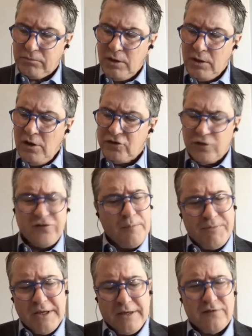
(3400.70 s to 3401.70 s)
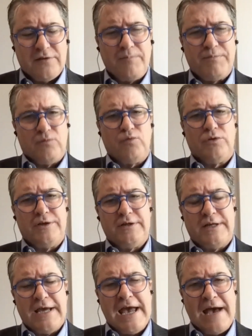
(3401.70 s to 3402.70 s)
So something really did
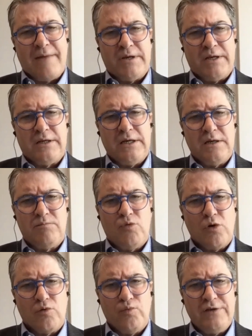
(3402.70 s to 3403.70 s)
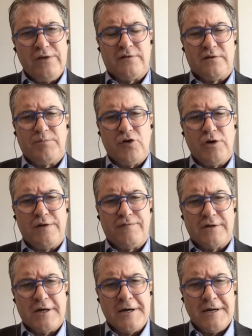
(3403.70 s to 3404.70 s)
happen in a more recent period of
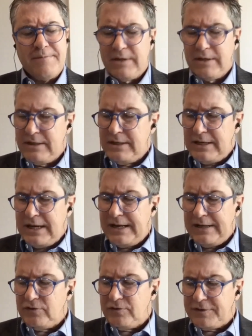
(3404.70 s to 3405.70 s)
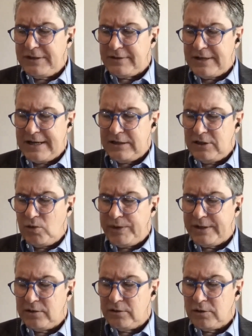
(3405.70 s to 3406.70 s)
time. And I do think that, we
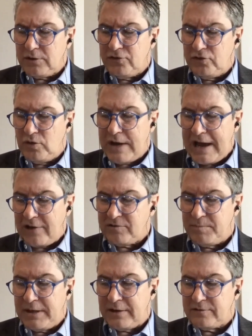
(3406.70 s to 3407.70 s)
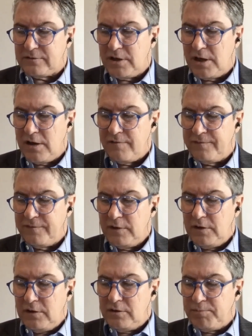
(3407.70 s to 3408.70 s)
can look to aspects of
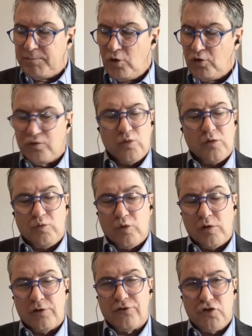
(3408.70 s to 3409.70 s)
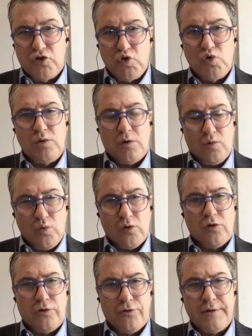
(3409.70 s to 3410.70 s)
the post-World War II
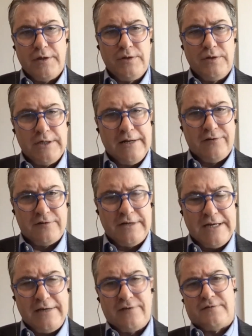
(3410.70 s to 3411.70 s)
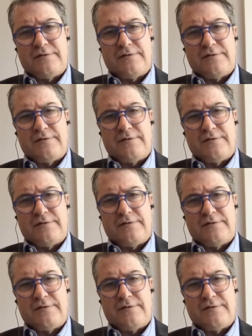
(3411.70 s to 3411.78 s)
world in the United States.